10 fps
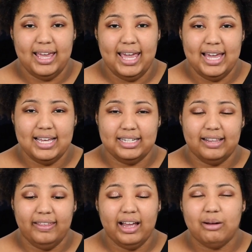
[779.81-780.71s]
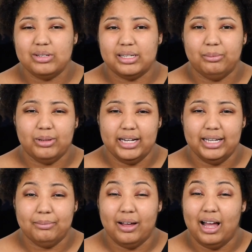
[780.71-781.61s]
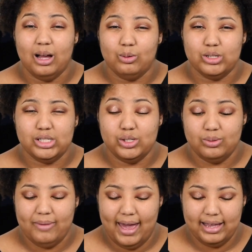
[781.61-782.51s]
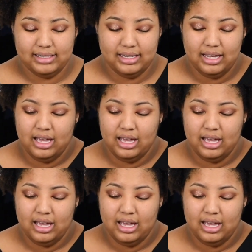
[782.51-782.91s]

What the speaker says: and I think I was complaining about how it was too matte.